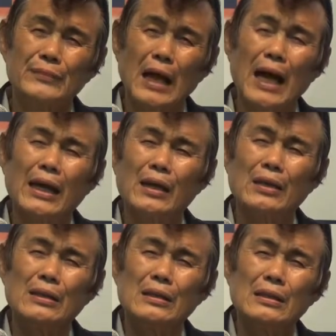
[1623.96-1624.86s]

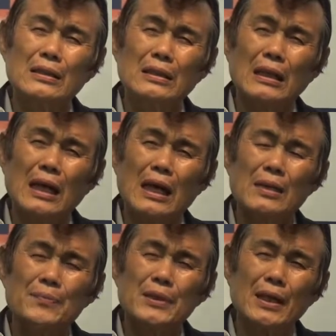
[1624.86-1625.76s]
I
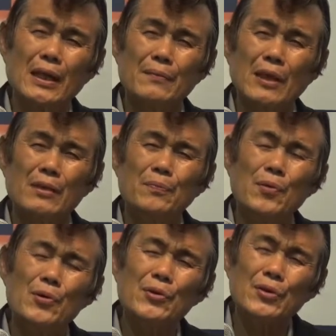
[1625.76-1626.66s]
became
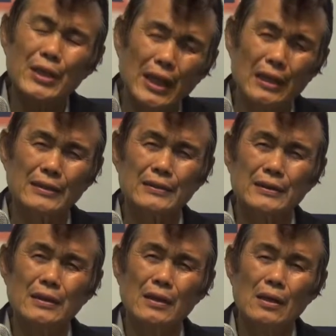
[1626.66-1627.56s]
born again
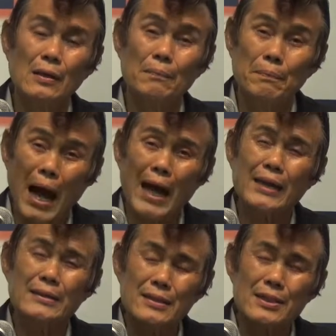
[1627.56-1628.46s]

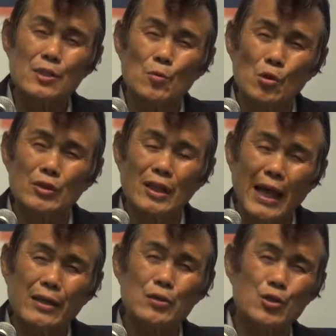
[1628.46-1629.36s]
by this word,
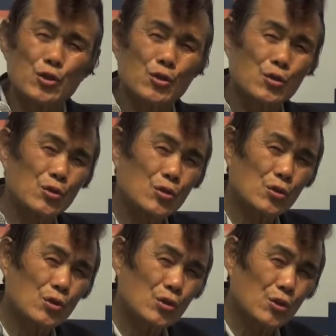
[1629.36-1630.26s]
like
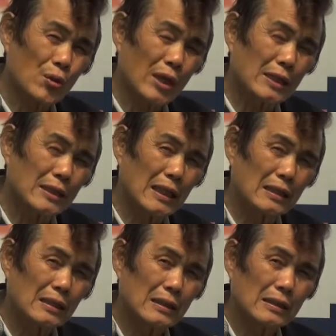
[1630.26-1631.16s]

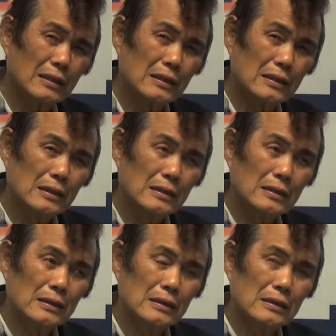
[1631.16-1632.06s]
Jonathan,
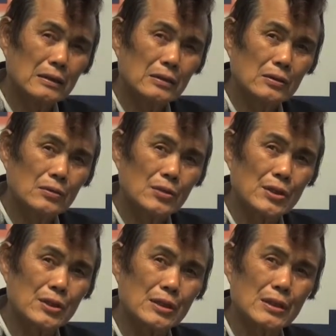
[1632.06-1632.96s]

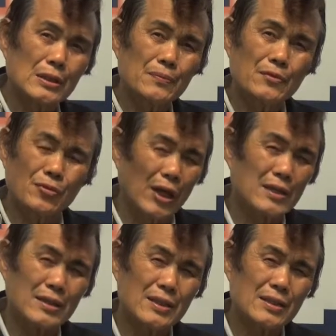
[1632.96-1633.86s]
which
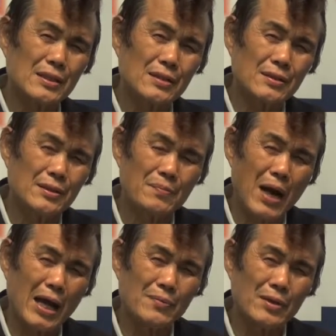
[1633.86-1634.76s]
greatest
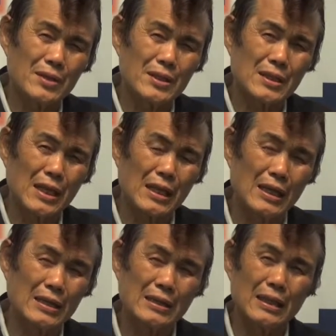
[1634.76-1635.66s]
revivalist
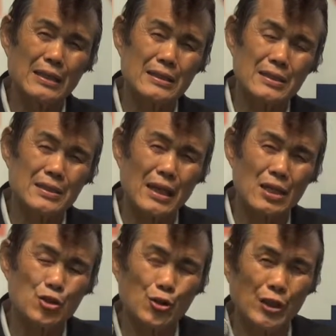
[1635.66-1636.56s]
in the 18th
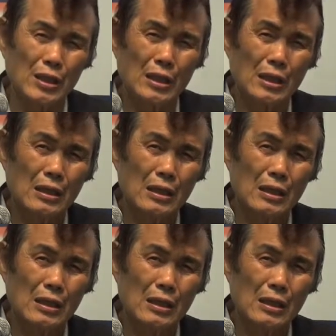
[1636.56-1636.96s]
century.